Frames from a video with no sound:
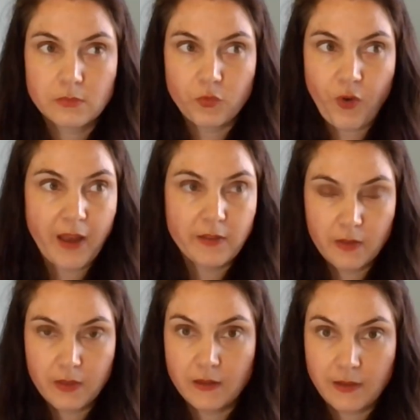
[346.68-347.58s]
rats
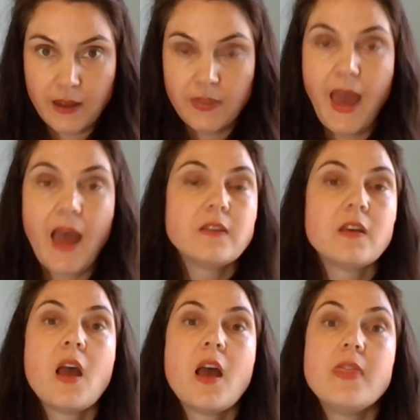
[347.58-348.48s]
and things like that,
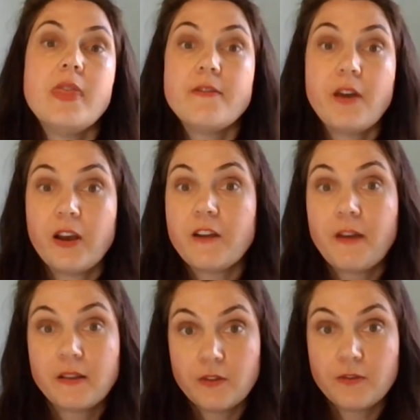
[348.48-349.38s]
they're very
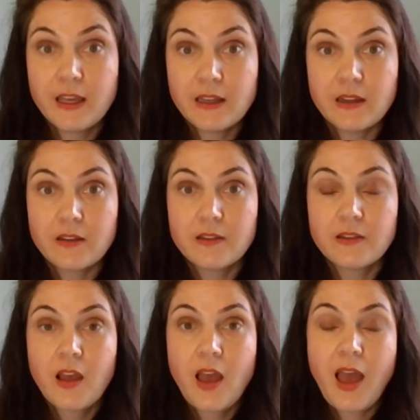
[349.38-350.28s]
effective
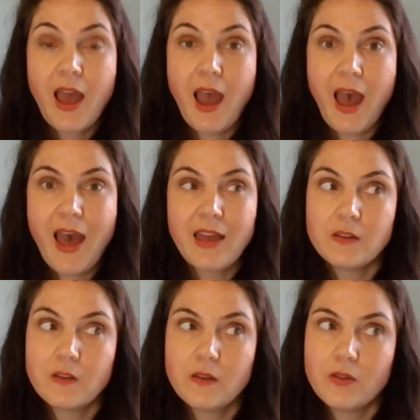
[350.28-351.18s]
killers.
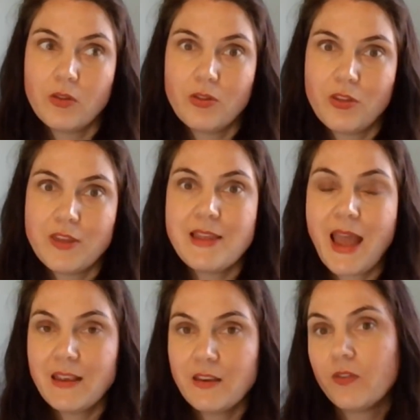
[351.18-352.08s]
And the
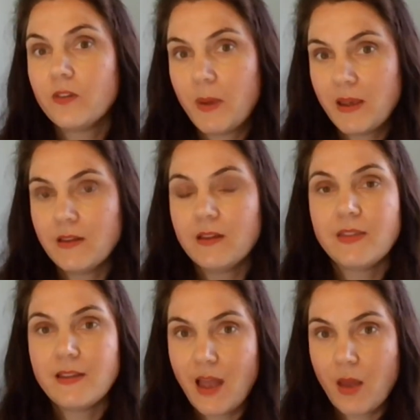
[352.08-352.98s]
native
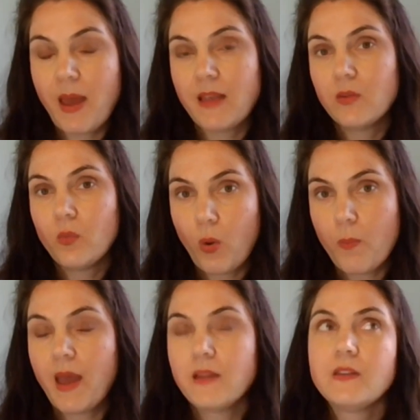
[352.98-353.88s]
species, the numbats and
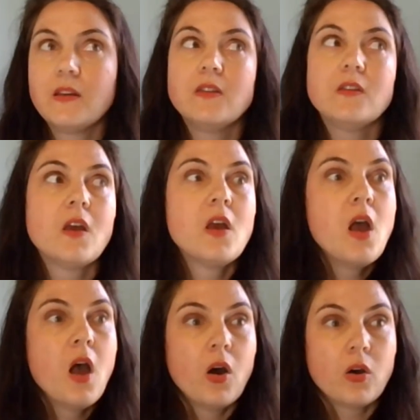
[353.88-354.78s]
wombats and
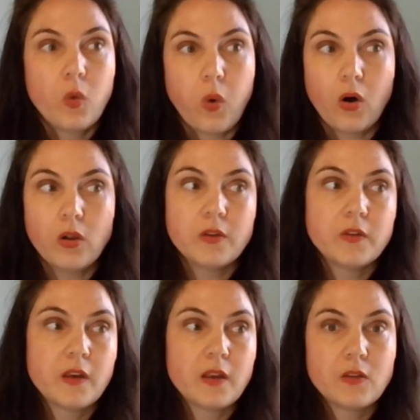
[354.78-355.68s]

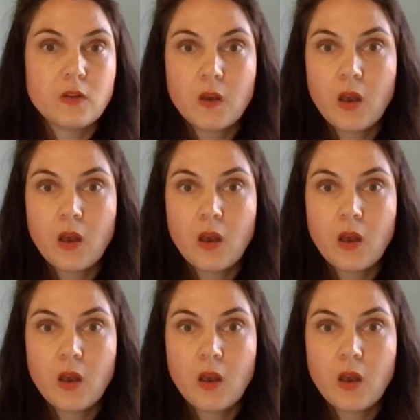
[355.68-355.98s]
quolls and